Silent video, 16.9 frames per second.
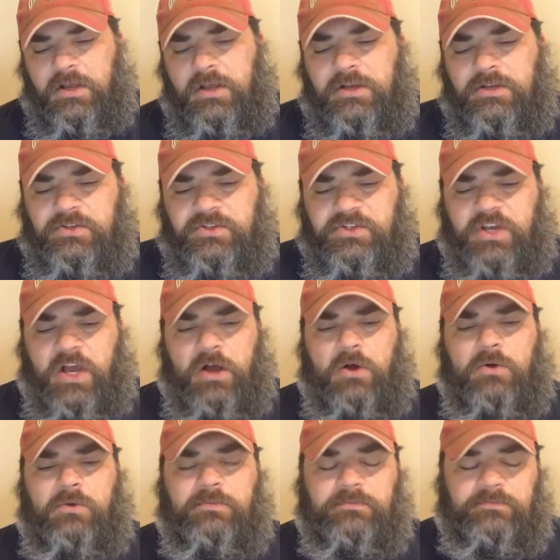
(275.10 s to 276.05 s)

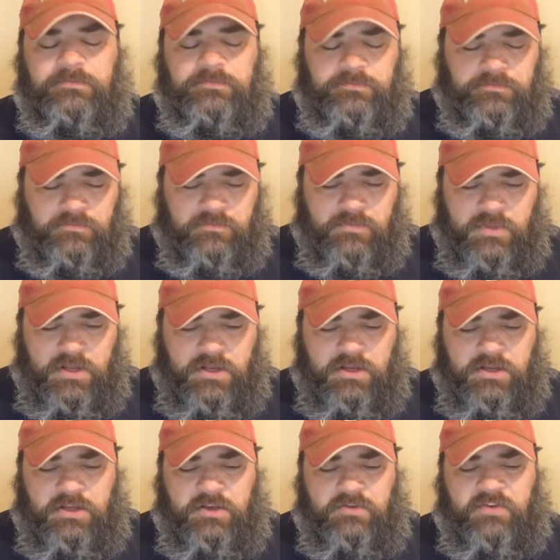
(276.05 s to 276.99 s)
So,
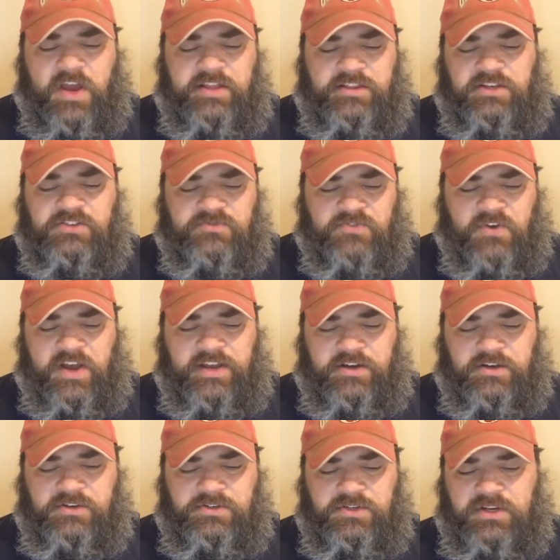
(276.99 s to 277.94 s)
you've got these
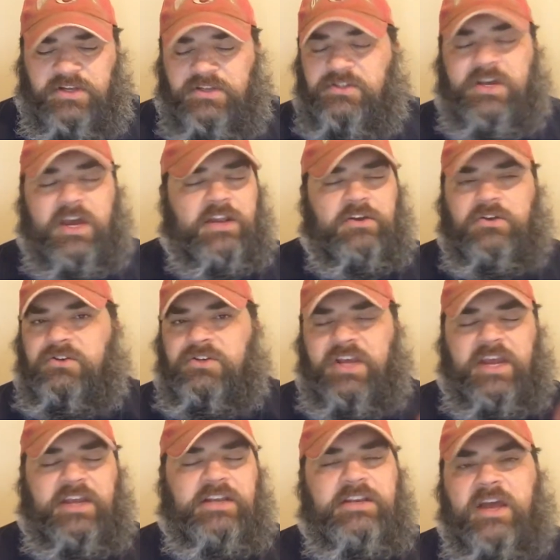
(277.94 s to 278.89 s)
fighters. He's got a good
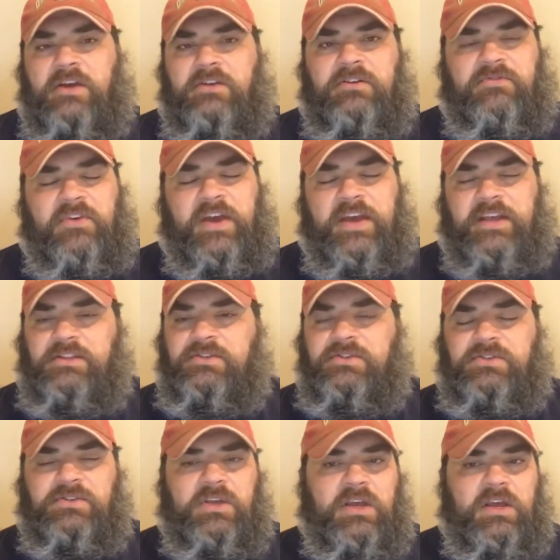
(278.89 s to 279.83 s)
takedown
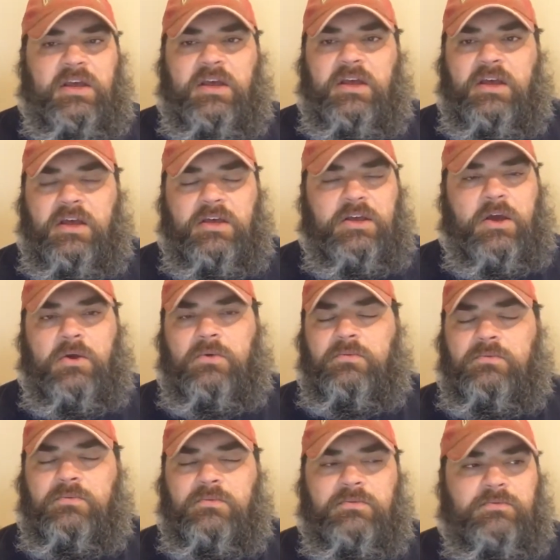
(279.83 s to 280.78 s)
defense. You know,
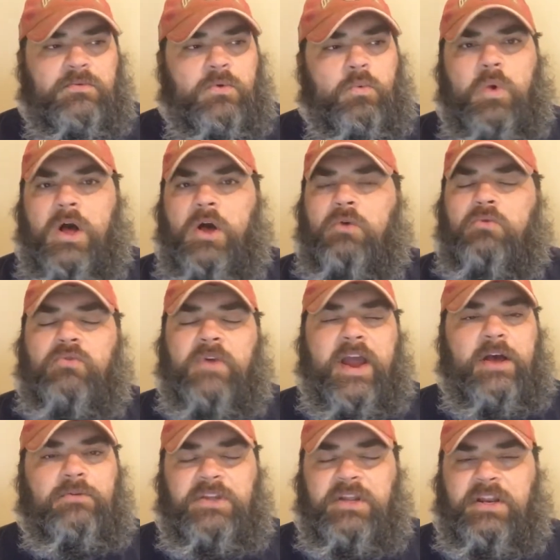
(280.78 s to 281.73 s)

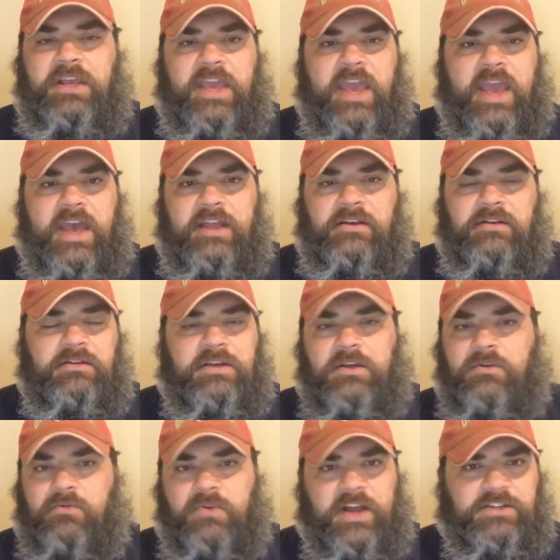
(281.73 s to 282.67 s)
well-rounded again,
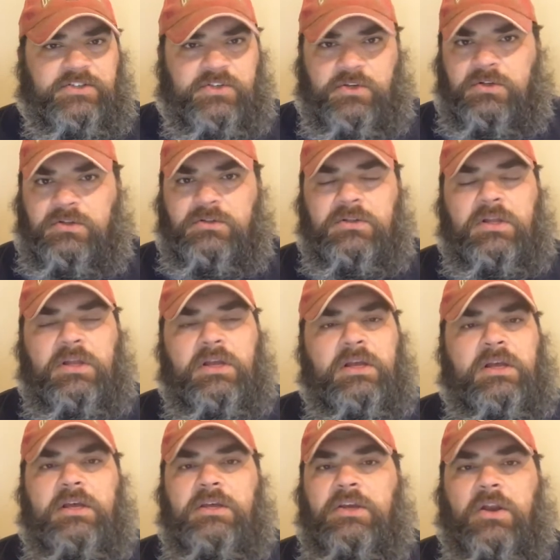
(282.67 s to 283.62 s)
can wrestle.
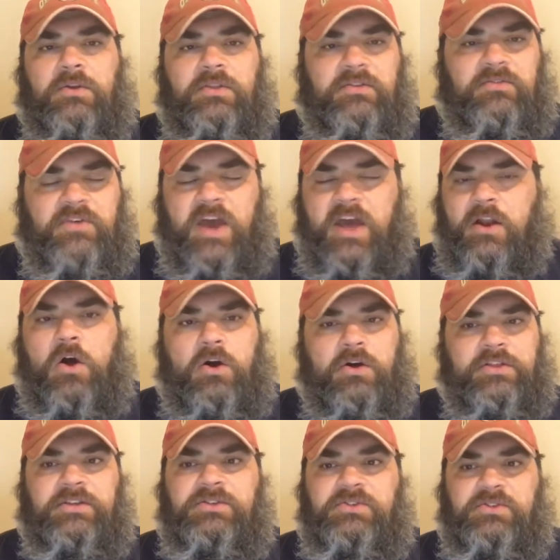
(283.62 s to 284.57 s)
You know, they've got all
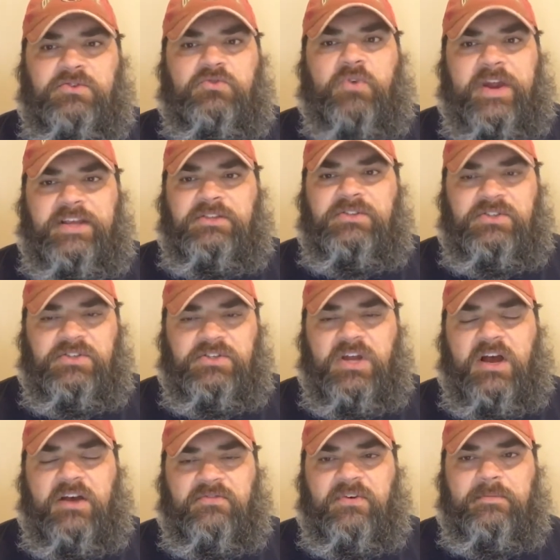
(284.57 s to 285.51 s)
this great
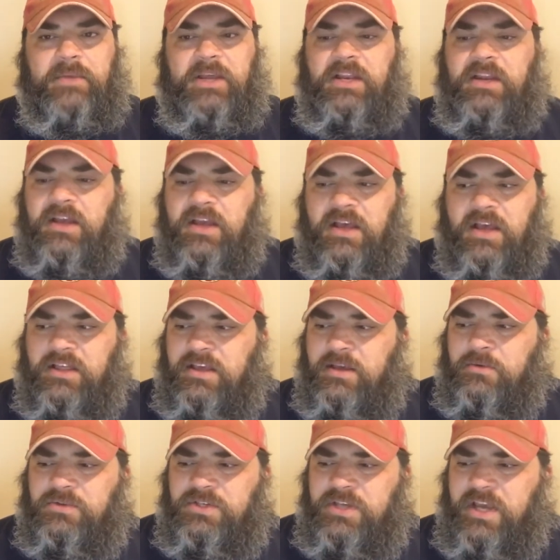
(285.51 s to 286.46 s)
stuff. I mean, I think
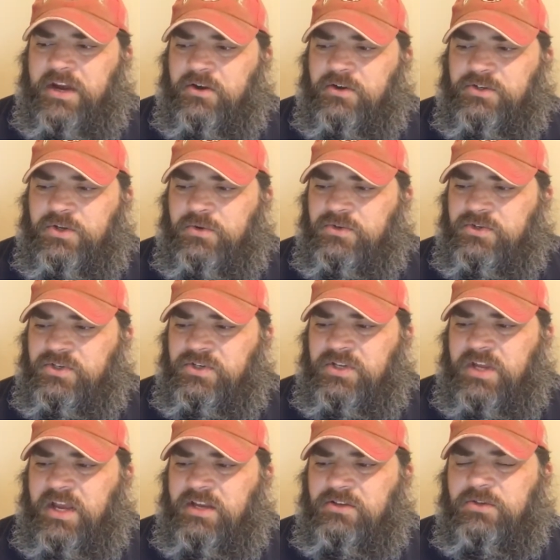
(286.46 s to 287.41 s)
he was Arizona
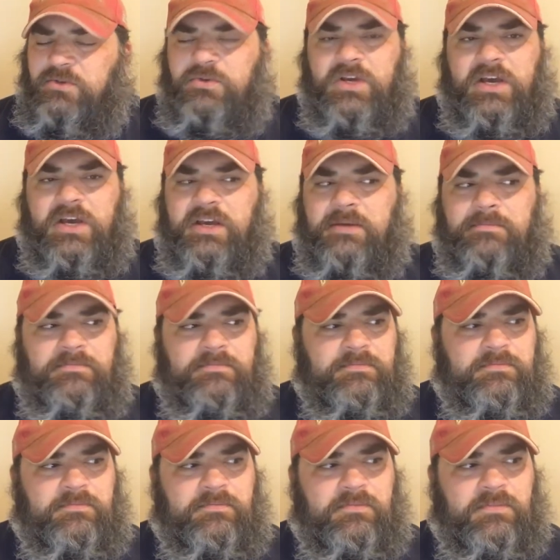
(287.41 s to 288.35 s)
State 2-time
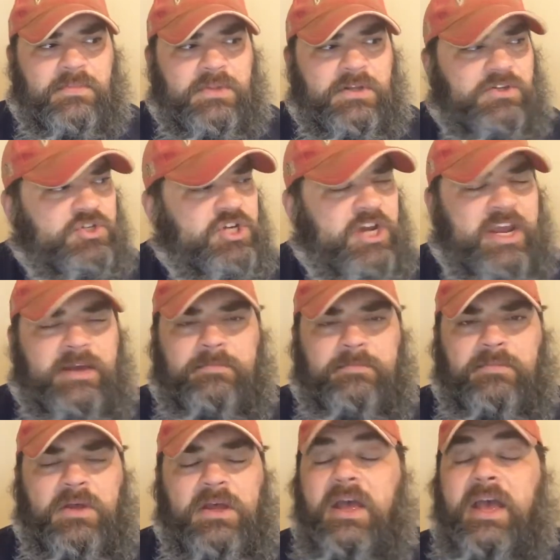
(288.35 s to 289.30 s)
champ.
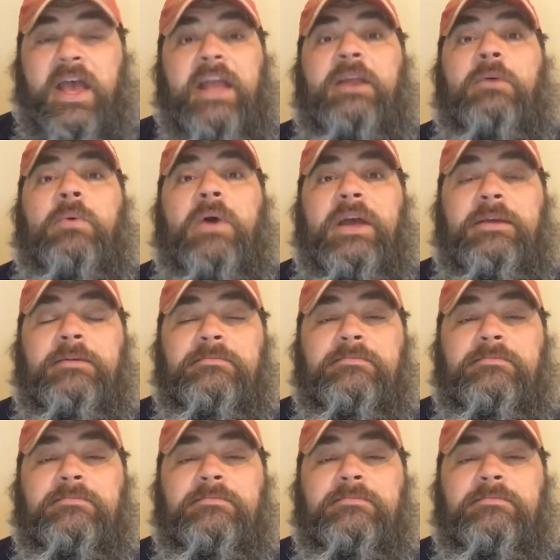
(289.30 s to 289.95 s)
Anyway,